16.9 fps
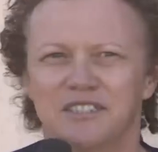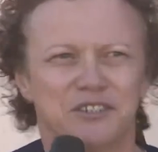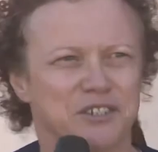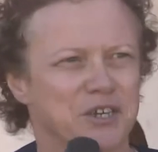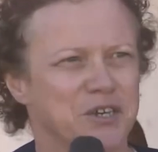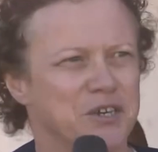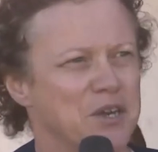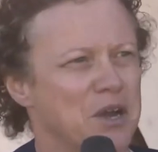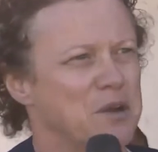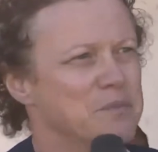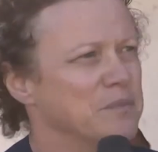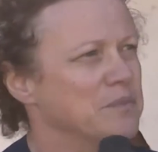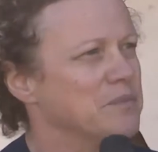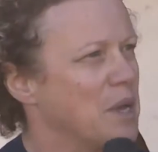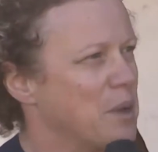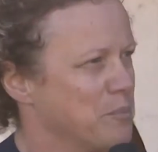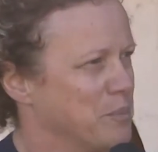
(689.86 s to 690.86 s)
So
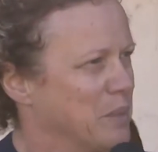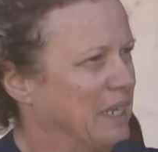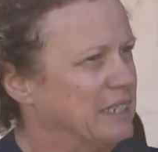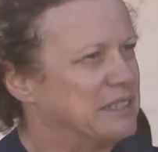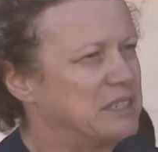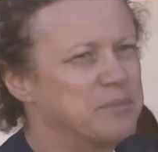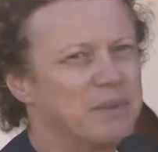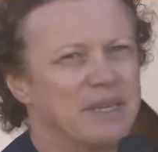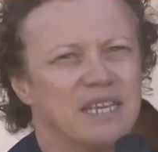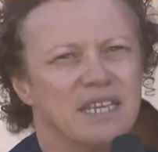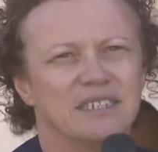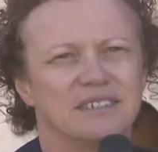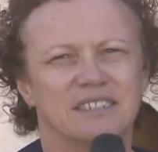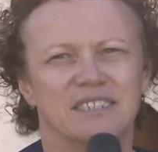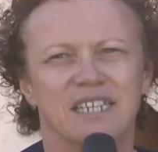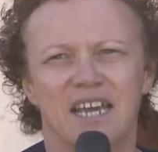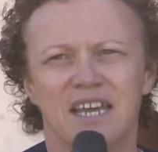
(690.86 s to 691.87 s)
I'm pleased to be here
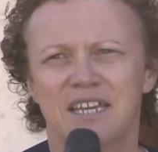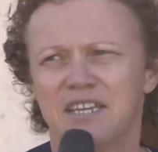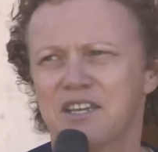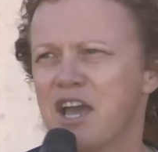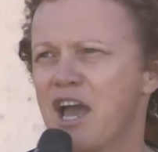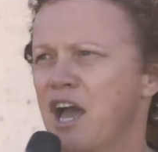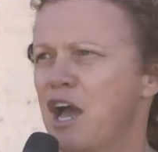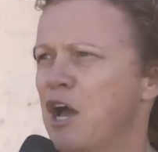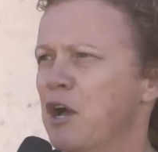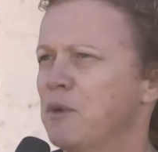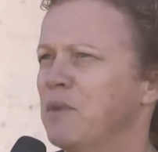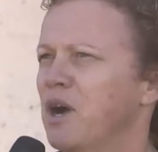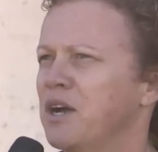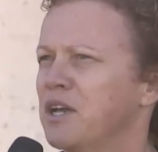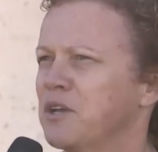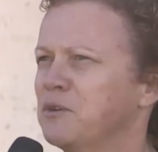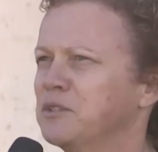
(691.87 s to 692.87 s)
today.
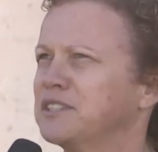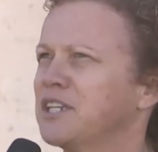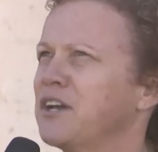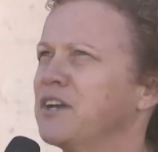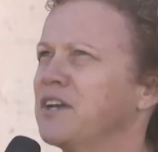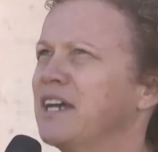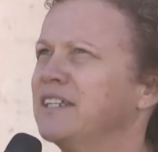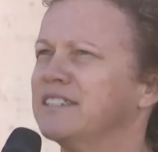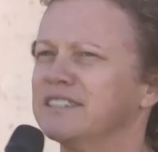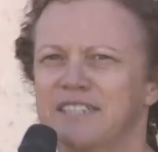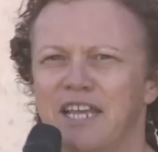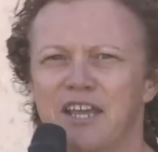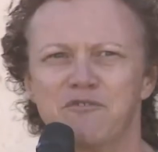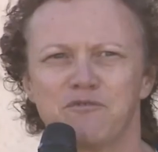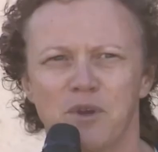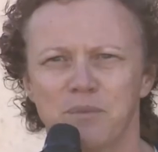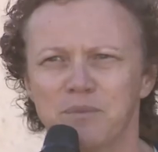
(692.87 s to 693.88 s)
I also
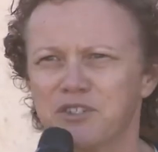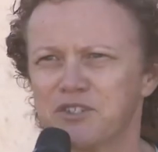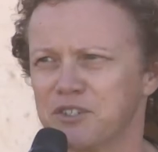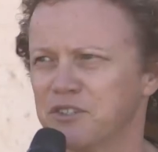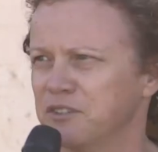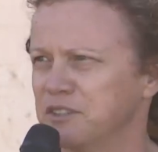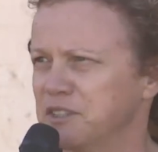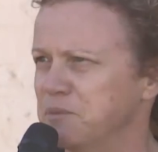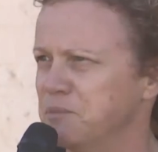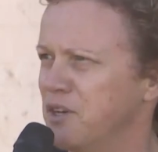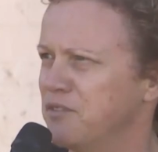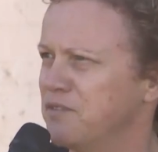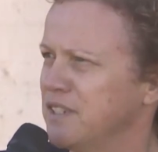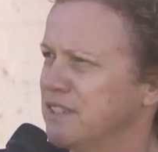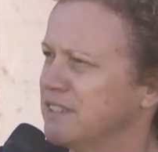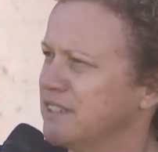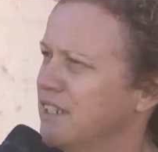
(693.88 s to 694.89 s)
understand from the Tourism
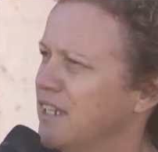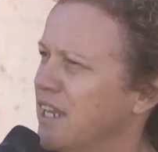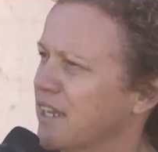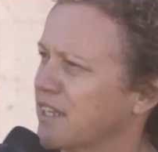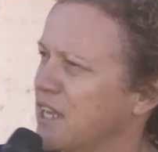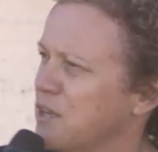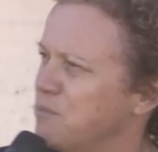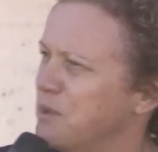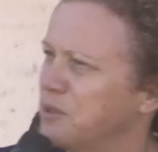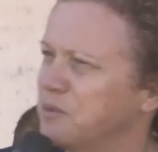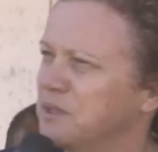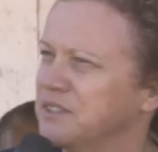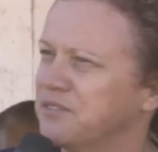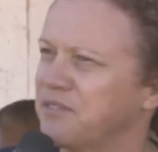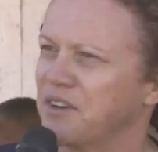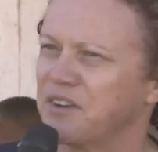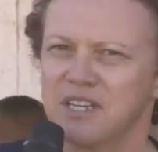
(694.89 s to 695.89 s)
Office that Lakepa
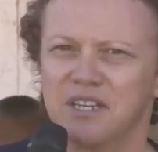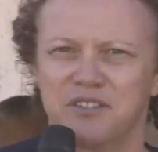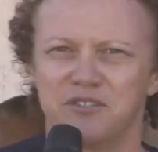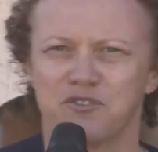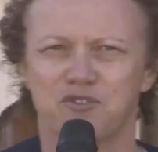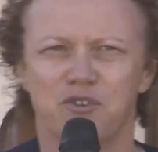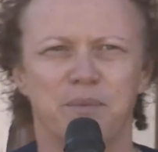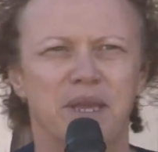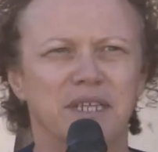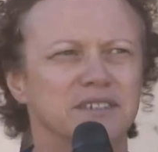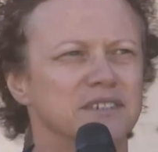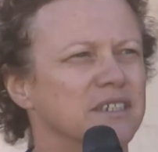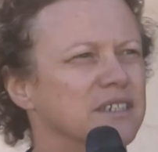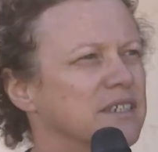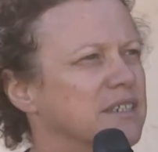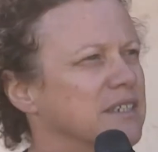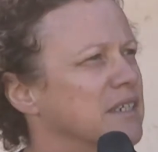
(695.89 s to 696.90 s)
was very
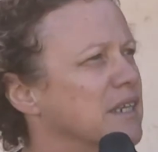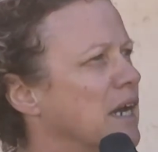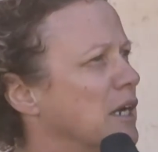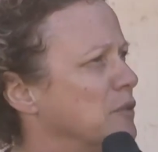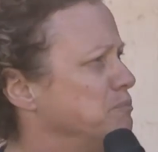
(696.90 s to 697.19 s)
instrumental in